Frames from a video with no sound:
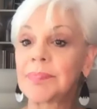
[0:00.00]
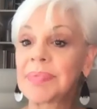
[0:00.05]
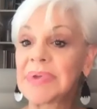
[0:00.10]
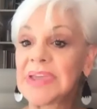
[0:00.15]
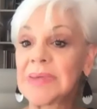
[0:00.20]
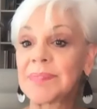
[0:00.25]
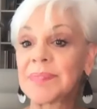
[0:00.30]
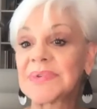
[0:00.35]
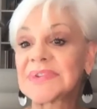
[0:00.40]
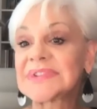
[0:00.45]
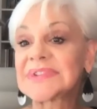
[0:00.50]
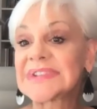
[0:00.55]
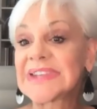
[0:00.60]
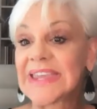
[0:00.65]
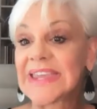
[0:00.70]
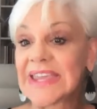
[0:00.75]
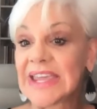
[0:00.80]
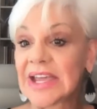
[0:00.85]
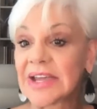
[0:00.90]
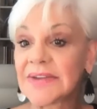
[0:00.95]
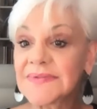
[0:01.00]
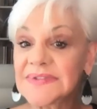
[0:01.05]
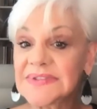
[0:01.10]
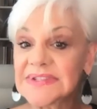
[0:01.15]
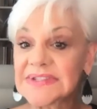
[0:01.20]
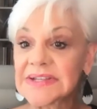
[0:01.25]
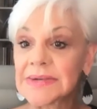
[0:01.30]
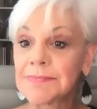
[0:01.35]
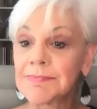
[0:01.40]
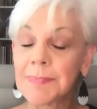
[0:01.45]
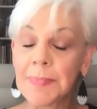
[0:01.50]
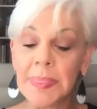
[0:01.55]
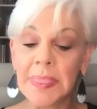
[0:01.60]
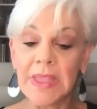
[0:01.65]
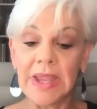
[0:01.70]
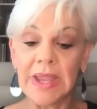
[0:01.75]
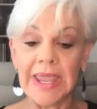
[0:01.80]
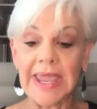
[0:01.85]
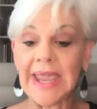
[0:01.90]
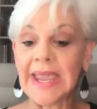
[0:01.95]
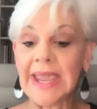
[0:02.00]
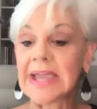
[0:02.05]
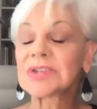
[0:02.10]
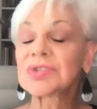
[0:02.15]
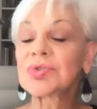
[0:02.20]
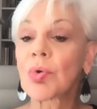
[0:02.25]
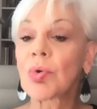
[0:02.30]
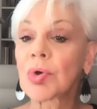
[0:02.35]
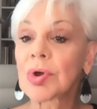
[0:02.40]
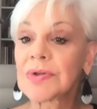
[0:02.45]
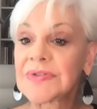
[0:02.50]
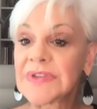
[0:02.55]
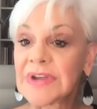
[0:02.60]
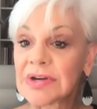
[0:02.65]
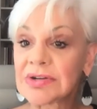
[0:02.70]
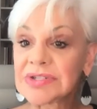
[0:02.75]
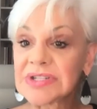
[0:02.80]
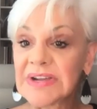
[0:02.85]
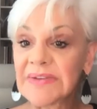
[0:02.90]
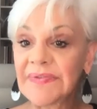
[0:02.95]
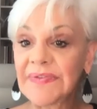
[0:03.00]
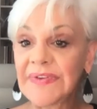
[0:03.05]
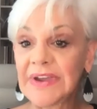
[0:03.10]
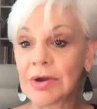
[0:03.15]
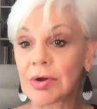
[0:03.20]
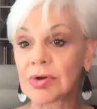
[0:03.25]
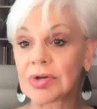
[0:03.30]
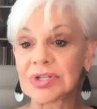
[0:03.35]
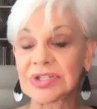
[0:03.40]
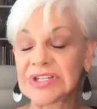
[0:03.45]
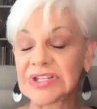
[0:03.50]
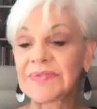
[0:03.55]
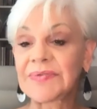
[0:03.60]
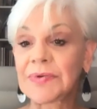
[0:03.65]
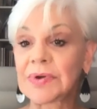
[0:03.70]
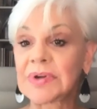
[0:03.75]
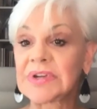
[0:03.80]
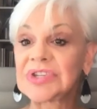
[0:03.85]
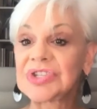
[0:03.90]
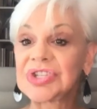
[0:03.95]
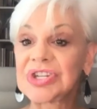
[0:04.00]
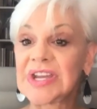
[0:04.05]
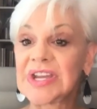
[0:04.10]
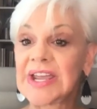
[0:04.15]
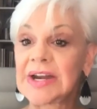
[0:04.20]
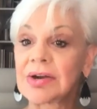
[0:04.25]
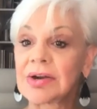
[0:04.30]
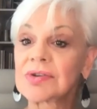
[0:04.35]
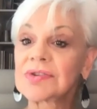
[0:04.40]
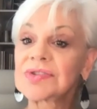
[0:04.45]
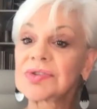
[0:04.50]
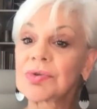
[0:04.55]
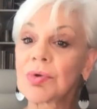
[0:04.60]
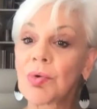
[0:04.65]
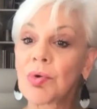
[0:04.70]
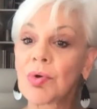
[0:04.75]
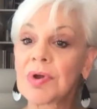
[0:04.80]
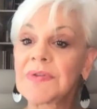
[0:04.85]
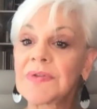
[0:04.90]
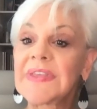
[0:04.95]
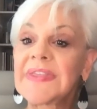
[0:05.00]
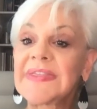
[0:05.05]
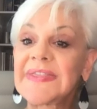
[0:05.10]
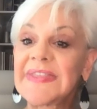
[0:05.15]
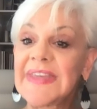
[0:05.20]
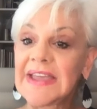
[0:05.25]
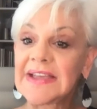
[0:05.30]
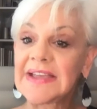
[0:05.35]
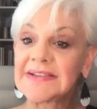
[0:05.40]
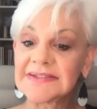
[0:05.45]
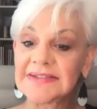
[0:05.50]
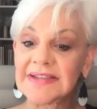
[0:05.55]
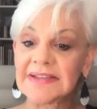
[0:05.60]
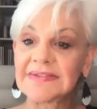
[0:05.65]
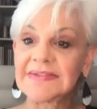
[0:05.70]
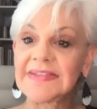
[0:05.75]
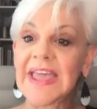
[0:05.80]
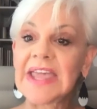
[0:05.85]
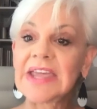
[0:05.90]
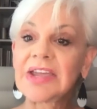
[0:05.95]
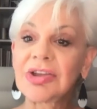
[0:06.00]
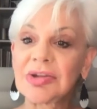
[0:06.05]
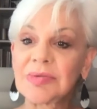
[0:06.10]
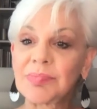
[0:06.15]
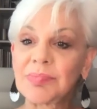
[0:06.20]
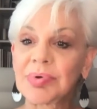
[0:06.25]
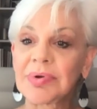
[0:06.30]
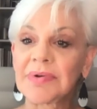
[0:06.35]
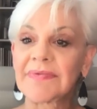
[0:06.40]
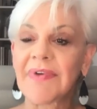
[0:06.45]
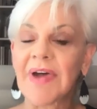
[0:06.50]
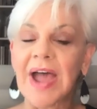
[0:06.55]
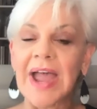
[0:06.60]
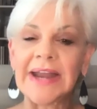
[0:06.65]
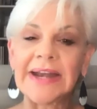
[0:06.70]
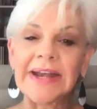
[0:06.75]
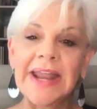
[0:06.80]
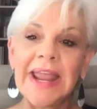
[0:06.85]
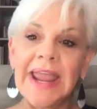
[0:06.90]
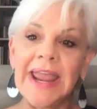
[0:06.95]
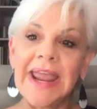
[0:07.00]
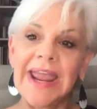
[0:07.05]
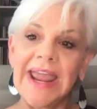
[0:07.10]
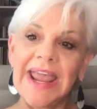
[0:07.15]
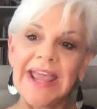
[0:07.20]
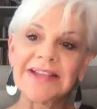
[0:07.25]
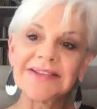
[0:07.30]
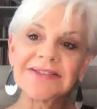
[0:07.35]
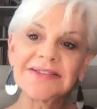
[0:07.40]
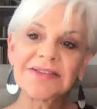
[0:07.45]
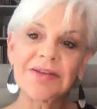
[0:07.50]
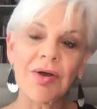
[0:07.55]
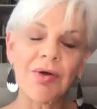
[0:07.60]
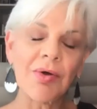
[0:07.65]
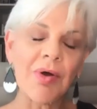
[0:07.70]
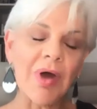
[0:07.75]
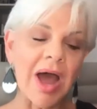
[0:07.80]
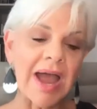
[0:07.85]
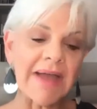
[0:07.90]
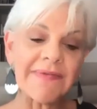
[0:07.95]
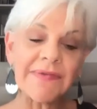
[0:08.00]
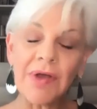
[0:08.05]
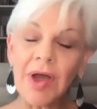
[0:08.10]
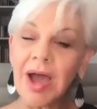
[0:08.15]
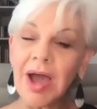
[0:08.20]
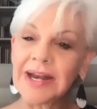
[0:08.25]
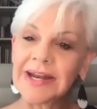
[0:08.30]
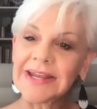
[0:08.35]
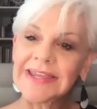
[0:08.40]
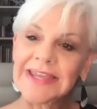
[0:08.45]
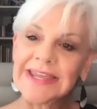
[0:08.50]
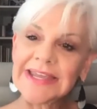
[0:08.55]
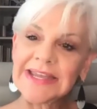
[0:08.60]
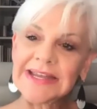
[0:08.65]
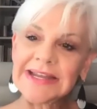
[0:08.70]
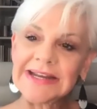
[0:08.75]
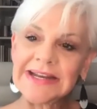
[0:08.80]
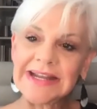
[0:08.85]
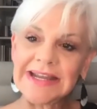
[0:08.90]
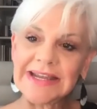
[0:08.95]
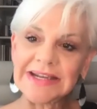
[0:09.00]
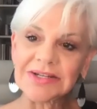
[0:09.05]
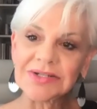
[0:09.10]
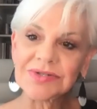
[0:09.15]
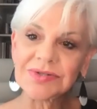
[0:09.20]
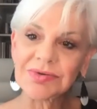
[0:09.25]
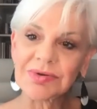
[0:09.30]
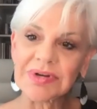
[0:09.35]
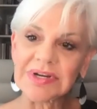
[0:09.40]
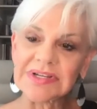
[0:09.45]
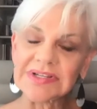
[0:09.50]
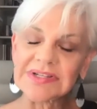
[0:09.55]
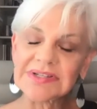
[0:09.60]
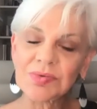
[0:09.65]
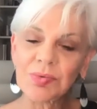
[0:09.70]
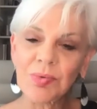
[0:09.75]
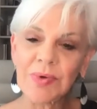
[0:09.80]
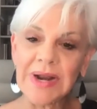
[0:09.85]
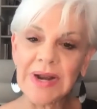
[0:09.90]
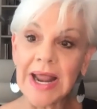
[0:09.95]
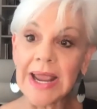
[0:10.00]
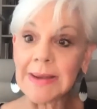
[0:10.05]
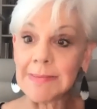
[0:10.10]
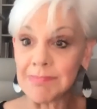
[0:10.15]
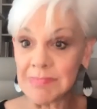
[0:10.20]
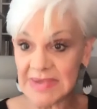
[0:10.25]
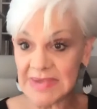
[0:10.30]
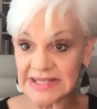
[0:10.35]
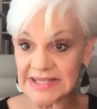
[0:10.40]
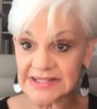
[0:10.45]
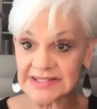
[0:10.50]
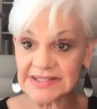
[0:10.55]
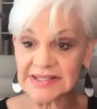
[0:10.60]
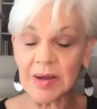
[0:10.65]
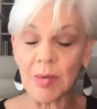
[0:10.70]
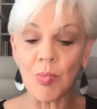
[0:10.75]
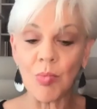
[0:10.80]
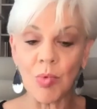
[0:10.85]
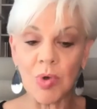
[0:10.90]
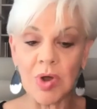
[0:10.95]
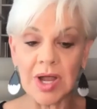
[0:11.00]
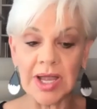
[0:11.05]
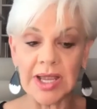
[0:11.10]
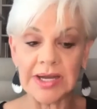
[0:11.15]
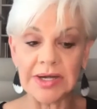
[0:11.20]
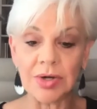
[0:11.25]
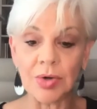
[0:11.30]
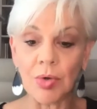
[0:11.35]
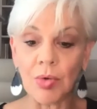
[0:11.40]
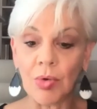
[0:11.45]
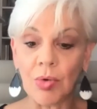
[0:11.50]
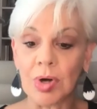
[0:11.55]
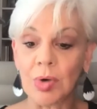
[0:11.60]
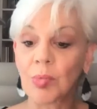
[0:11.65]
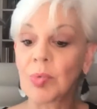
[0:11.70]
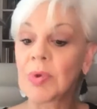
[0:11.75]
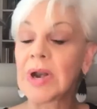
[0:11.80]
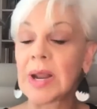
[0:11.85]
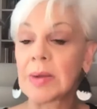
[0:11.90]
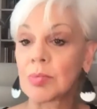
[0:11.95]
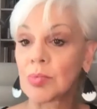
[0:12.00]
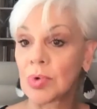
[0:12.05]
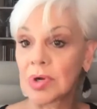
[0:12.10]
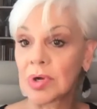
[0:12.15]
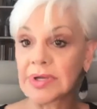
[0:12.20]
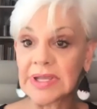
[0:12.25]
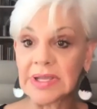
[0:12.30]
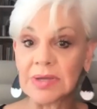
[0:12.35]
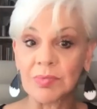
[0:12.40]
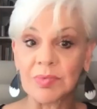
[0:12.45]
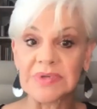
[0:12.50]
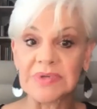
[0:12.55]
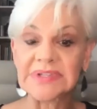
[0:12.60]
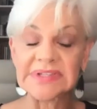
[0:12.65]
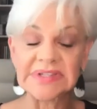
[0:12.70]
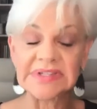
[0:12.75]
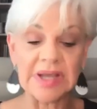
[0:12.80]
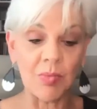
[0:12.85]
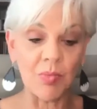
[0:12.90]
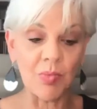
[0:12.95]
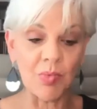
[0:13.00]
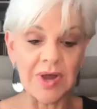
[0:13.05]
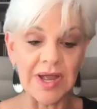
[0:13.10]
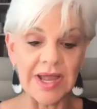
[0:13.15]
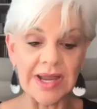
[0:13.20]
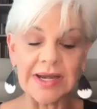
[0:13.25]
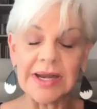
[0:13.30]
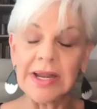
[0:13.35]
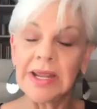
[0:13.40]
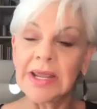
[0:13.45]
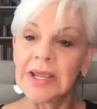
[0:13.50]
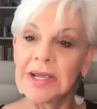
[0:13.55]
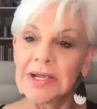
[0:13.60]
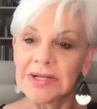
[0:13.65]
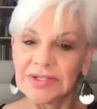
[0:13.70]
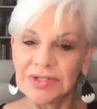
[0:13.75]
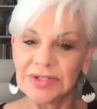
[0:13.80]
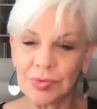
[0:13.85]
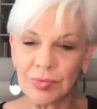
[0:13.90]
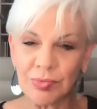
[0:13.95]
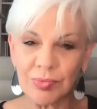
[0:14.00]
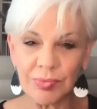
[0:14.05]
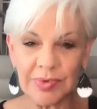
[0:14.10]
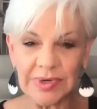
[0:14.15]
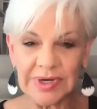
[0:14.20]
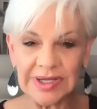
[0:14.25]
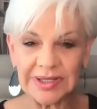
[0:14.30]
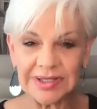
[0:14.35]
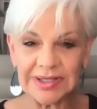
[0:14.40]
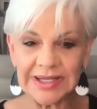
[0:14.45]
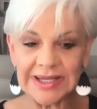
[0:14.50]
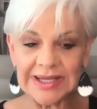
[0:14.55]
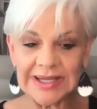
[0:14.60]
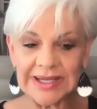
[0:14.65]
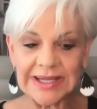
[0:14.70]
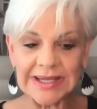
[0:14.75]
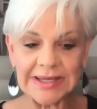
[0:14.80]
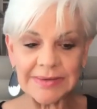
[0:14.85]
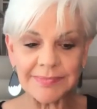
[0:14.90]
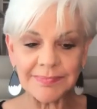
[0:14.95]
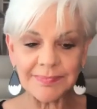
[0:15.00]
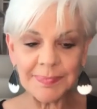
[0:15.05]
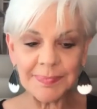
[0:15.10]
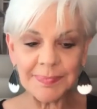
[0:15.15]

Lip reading: people's gifts and or their differentiators or the things that they could provide. And so I've got a keen interest when I meet someone or when I'm working with someone to really,